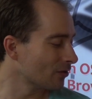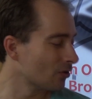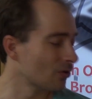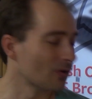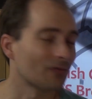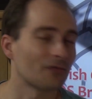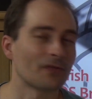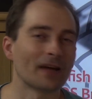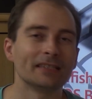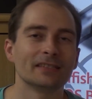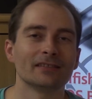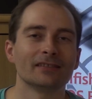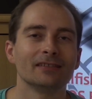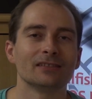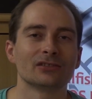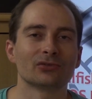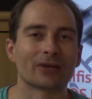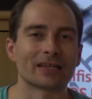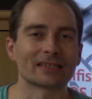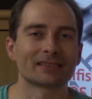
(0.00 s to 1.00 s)
or find it
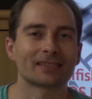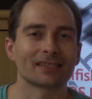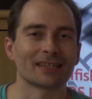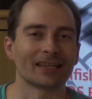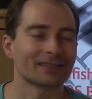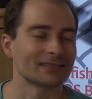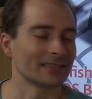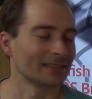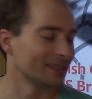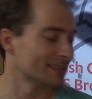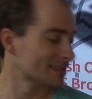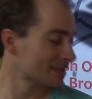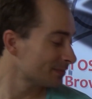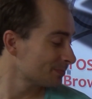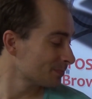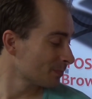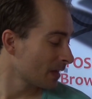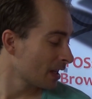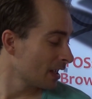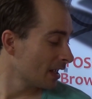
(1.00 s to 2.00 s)
interesting at least.